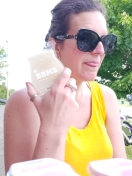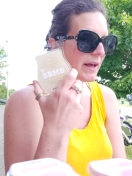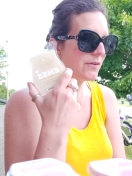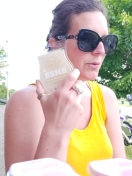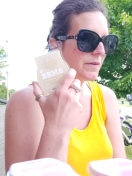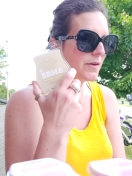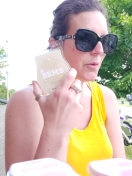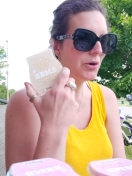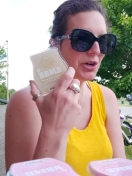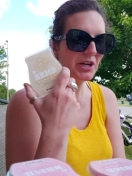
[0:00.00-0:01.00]
That's what's
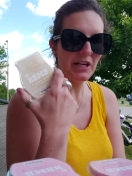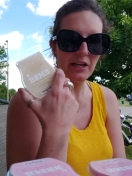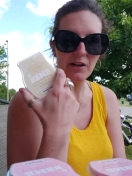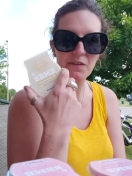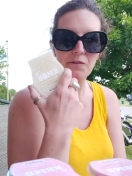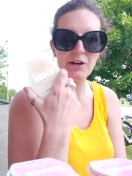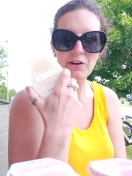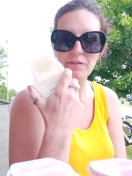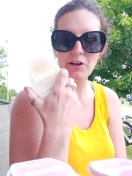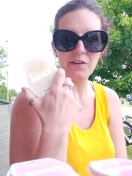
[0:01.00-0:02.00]
going on here. It's
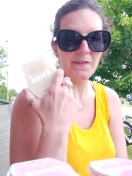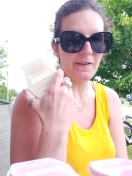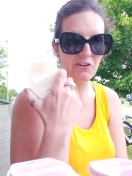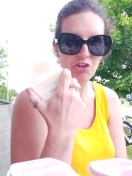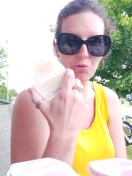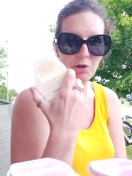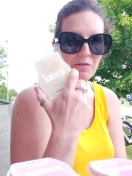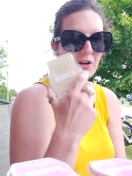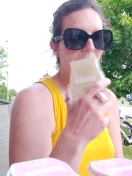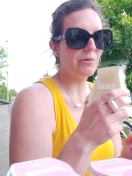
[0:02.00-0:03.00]
very, very
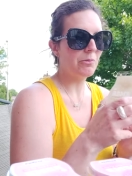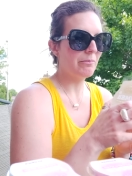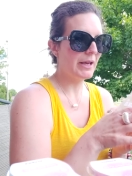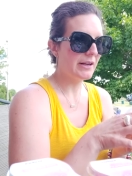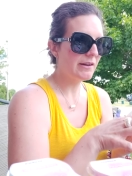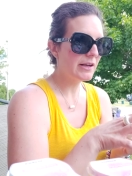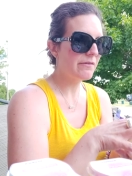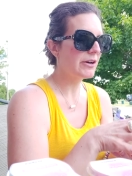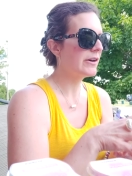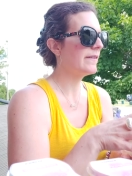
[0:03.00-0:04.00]
sensual, very
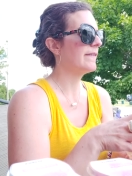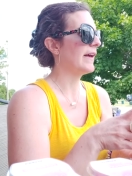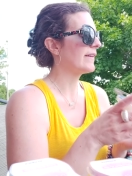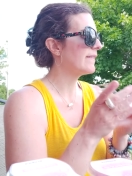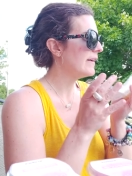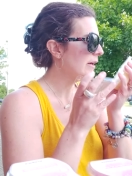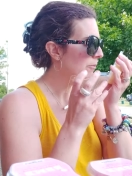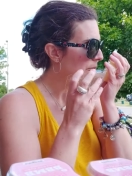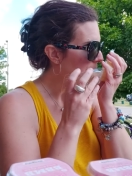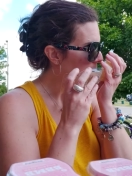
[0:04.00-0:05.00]
romantic, very sexy.
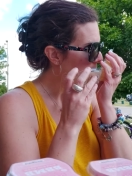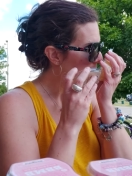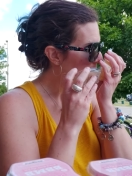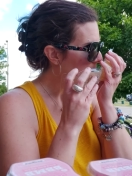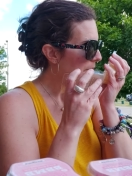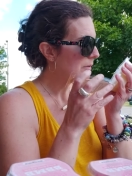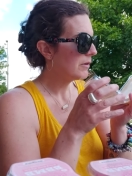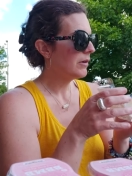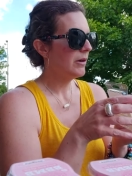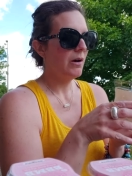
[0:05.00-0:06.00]

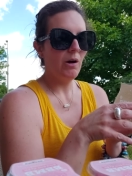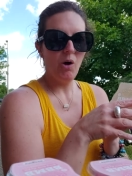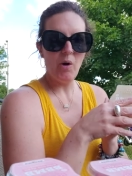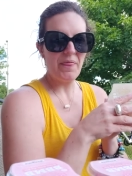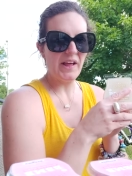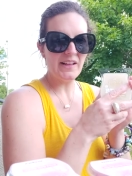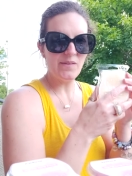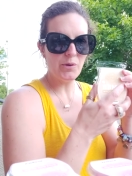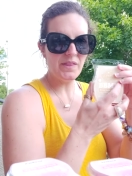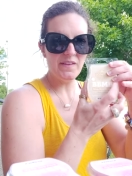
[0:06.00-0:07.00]
Oh, and
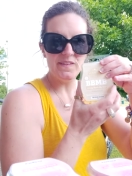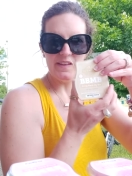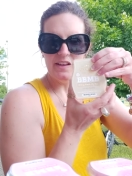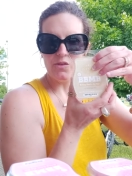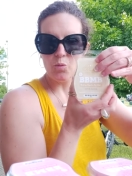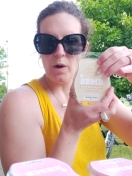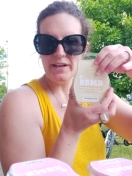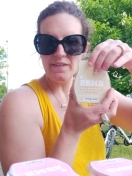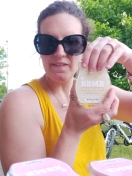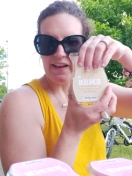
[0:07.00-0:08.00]
that's what this is,
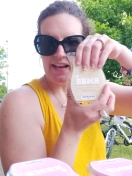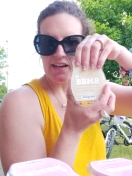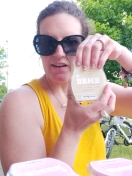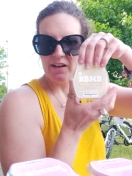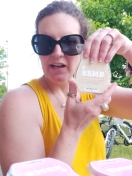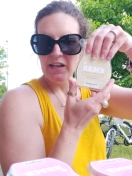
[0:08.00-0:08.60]
white sand.